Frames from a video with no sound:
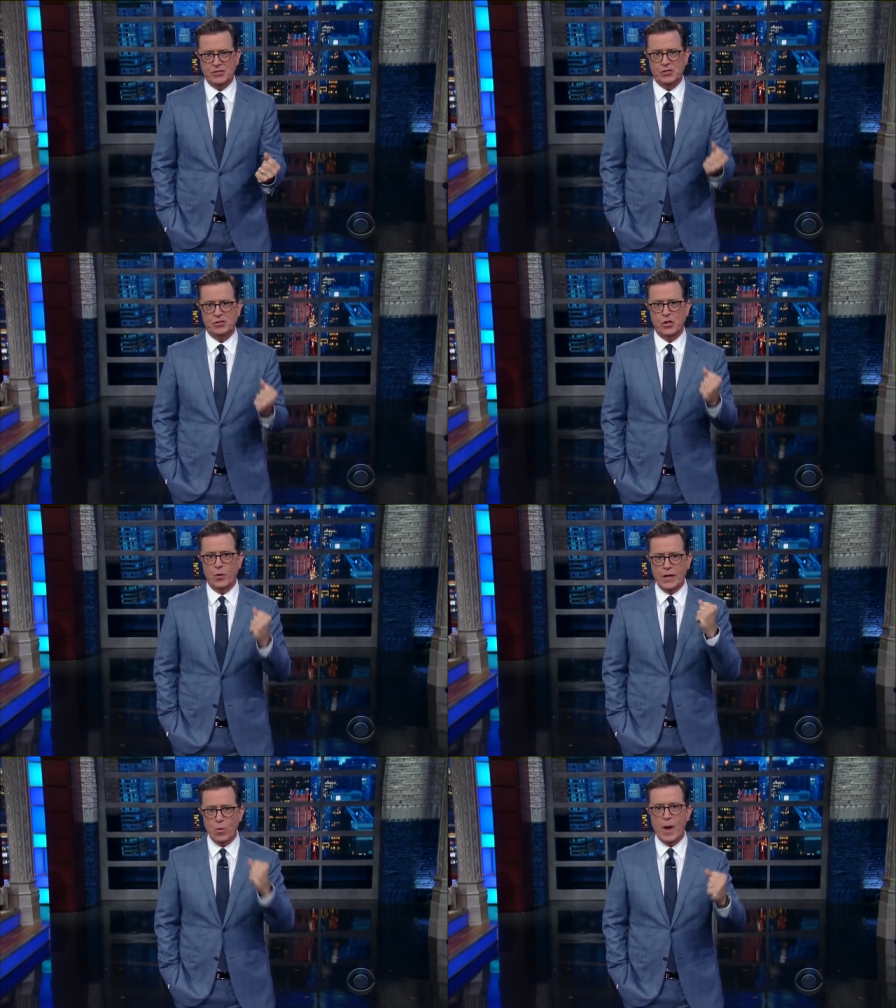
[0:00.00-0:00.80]

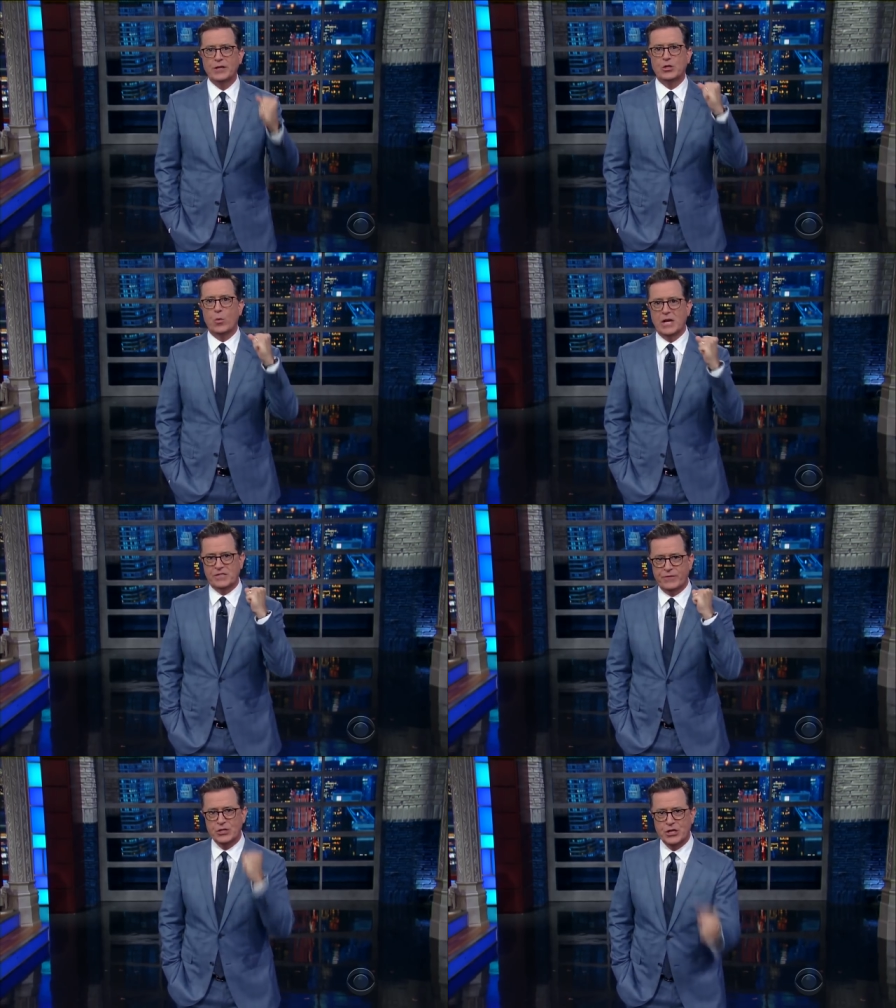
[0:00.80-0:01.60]
So he went to
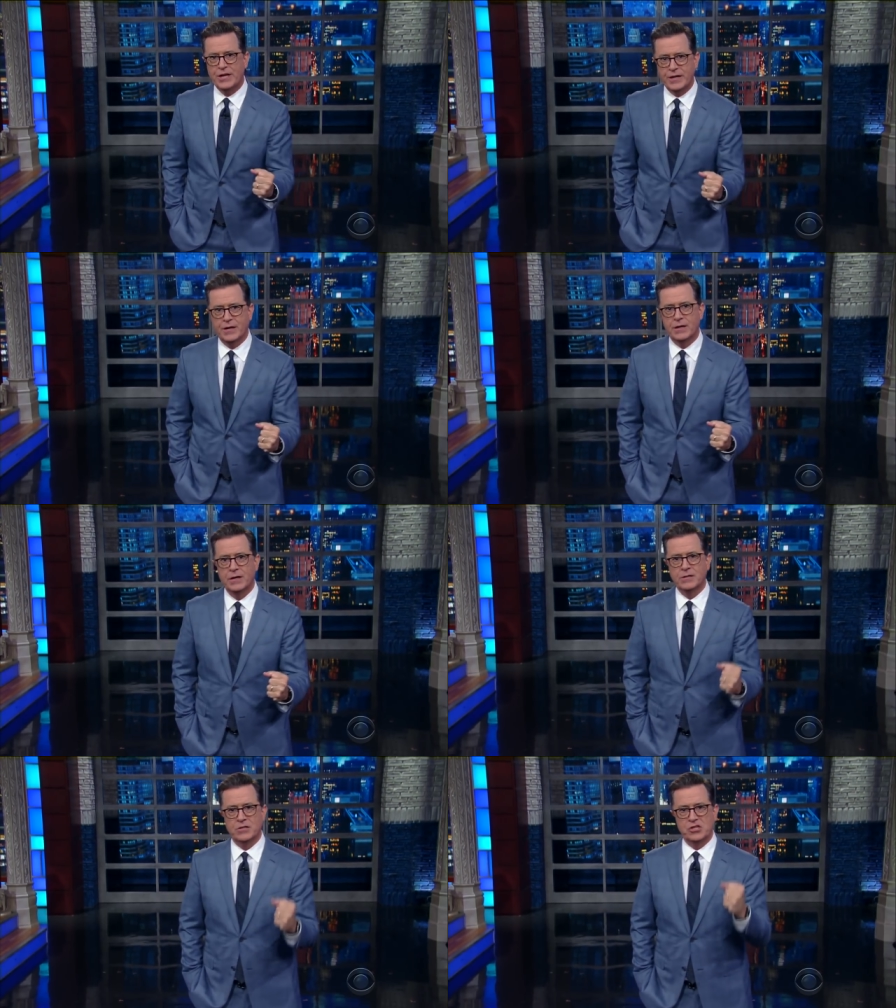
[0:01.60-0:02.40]
West Virginia
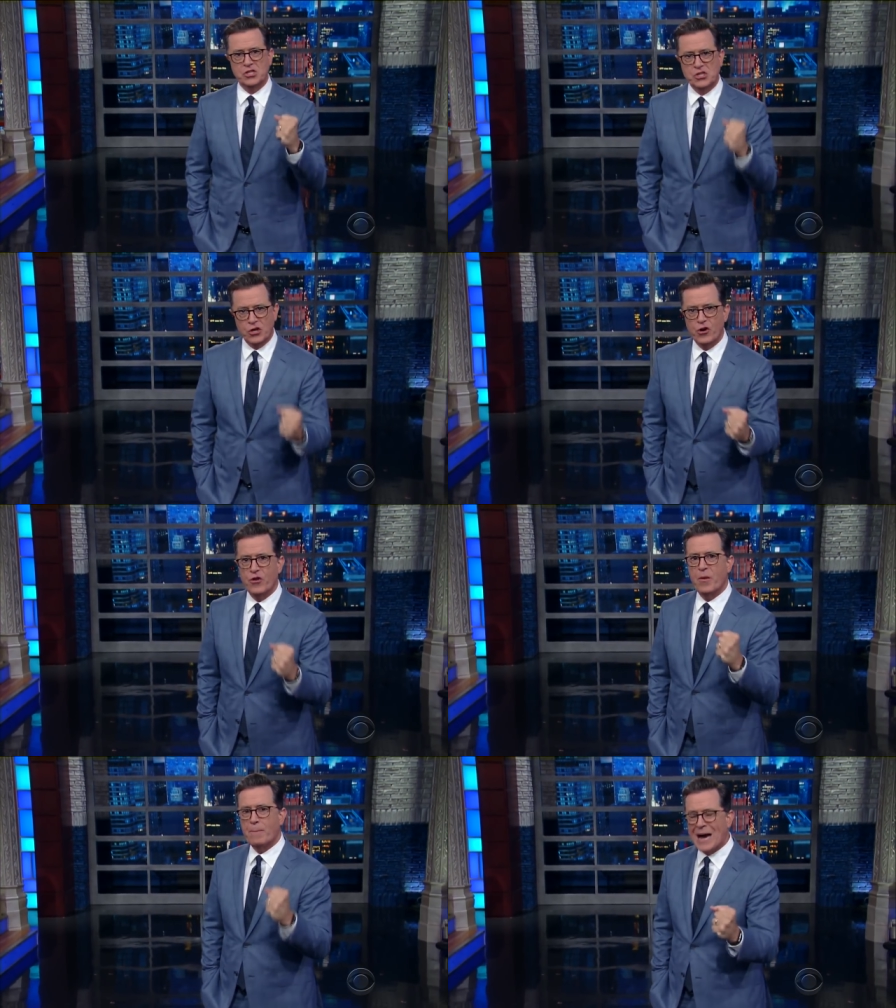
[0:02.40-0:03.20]
to
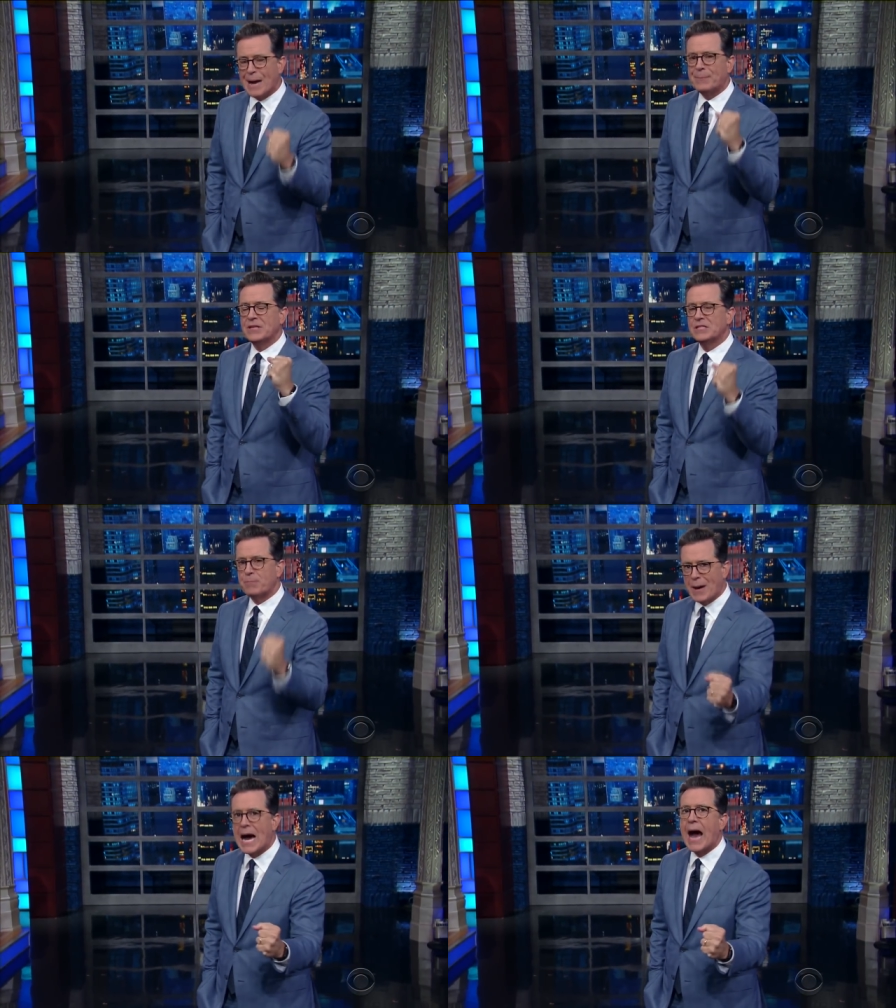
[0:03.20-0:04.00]
stir the
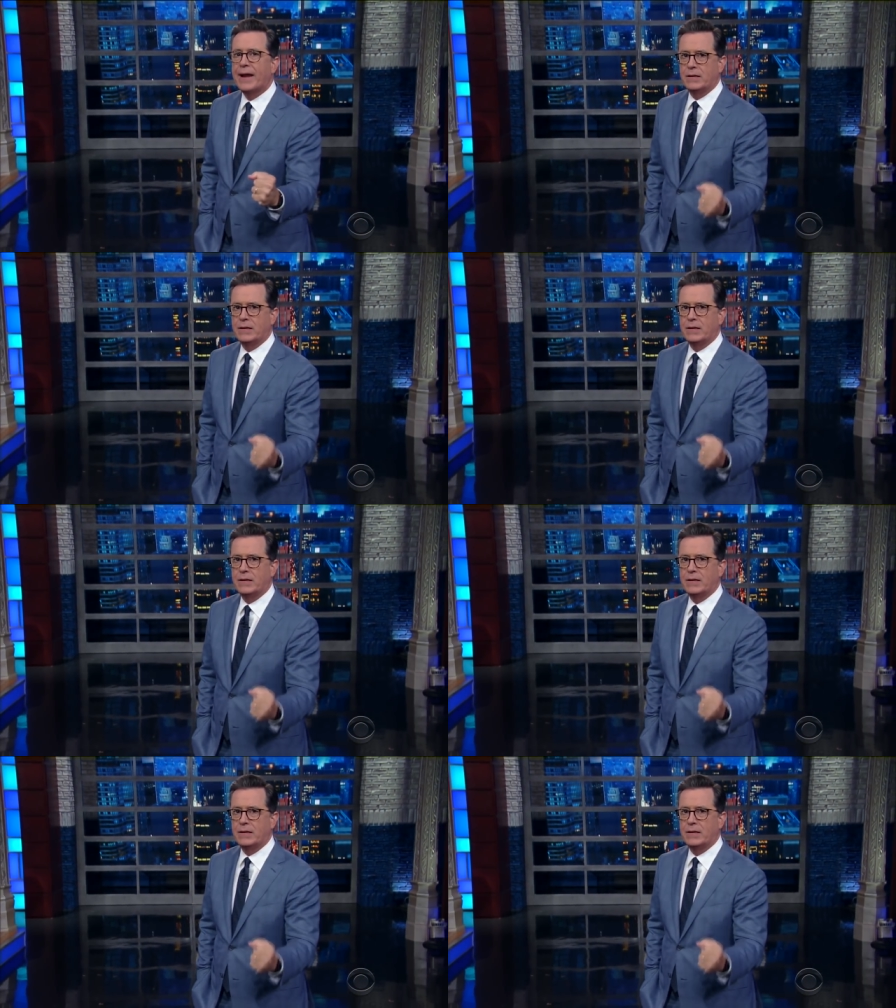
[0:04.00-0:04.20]
populist pot.